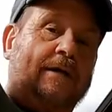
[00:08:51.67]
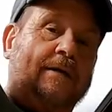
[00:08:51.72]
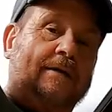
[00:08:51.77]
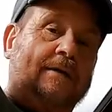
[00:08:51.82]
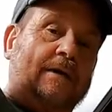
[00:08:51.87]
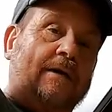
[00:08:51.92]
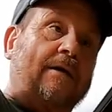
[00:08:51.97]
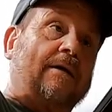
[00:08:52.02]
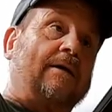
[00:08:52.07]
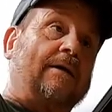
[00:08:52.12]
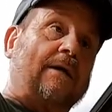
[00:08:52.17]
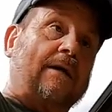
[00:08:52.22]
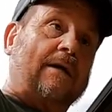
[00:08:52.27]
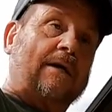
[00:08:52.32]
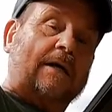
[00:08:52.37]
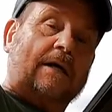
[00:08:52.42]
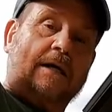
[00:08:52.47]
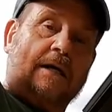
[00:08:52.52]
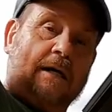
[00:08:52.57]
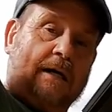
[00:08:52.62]
in
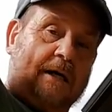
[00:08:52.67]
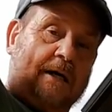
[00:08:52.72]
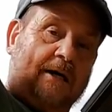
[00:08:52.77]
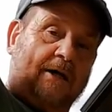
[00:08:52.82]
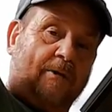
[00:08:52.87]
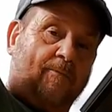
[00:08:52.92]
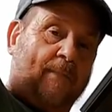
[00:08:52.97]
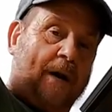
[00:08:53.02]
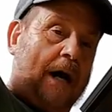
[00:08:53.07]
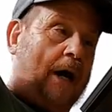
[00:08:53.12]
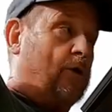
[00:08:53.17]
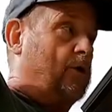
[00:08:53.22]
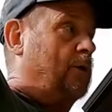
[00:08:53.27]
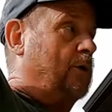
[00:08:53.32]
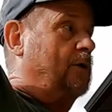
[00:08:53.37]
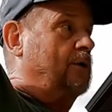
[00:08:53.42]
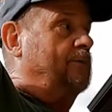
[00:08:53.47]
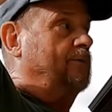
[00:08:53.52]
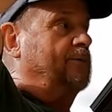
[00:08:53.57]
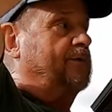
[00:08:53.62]
uh, the
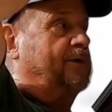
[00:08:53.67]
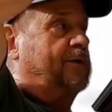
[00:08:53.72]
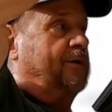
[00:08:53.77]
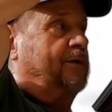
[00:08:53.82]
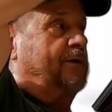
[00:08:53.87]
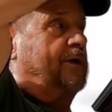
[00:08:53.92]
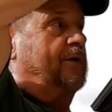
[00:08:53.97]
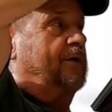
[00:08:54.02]
power to